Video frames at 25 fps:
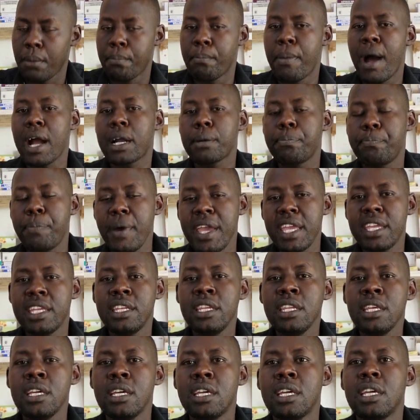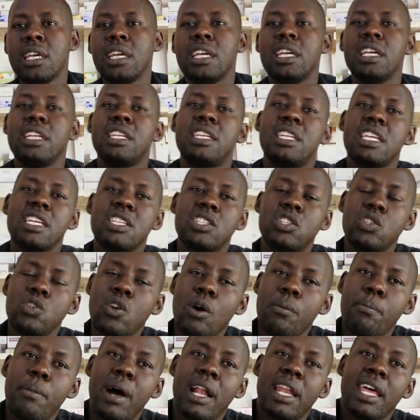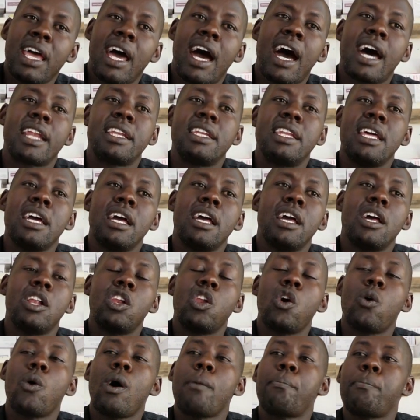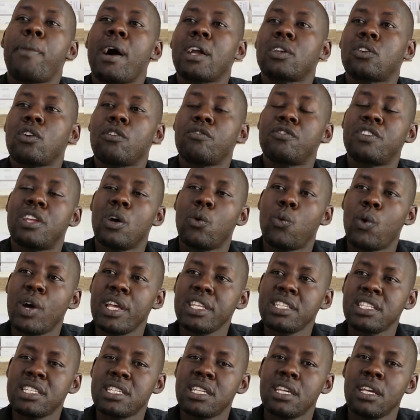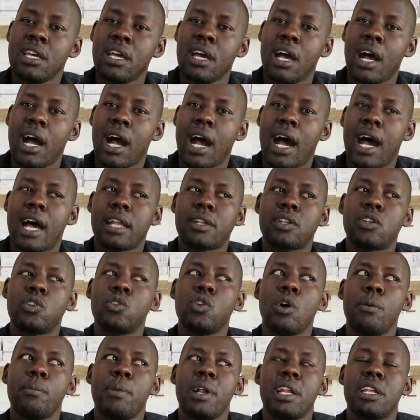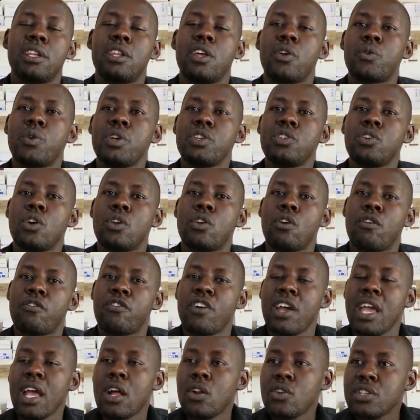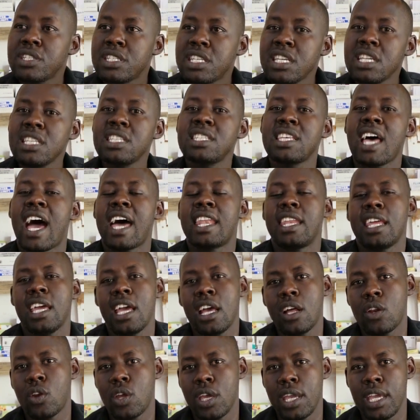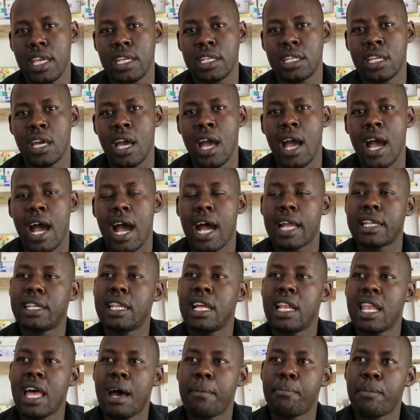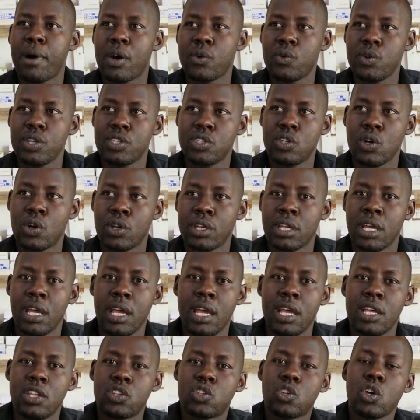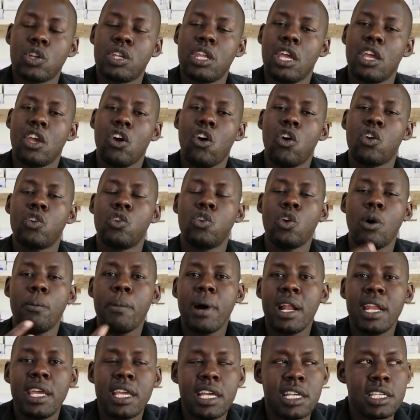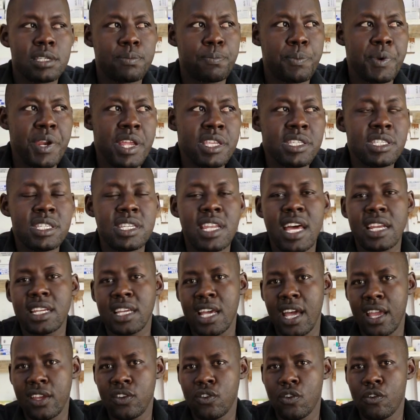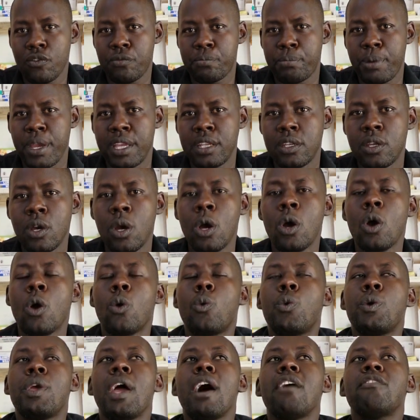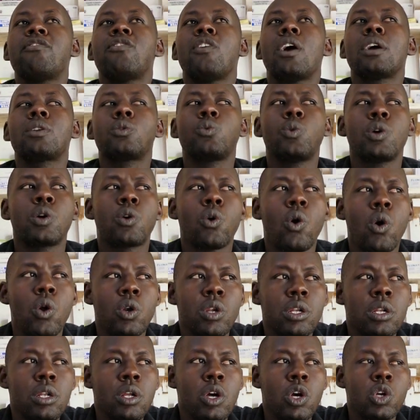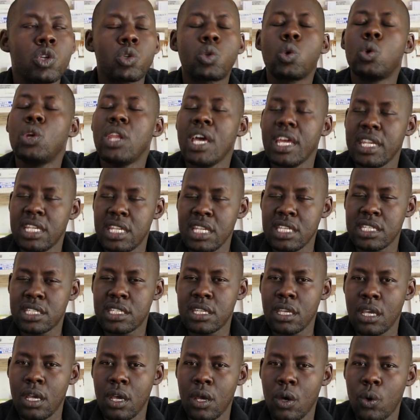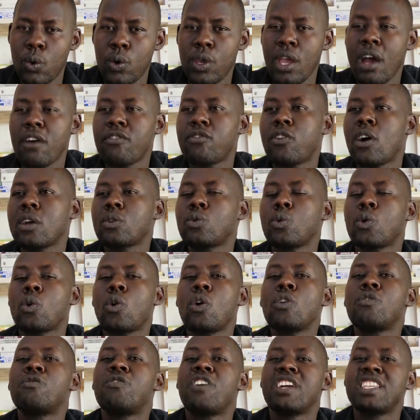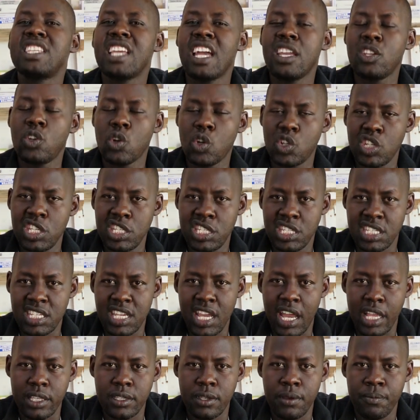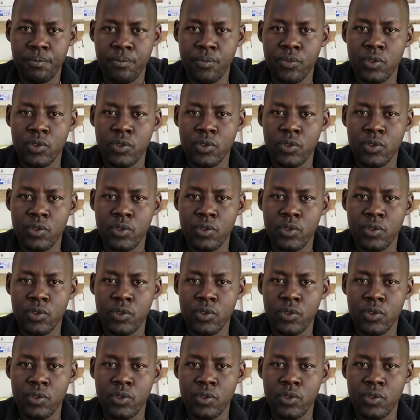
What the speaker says: Back pain, it is normally at the lower part of the waist, at normally the region of L6 and L8, at the lumbar region. So they normally experience that kind of pain. We have what we call, to ladies, we have what we call vaginal discharge.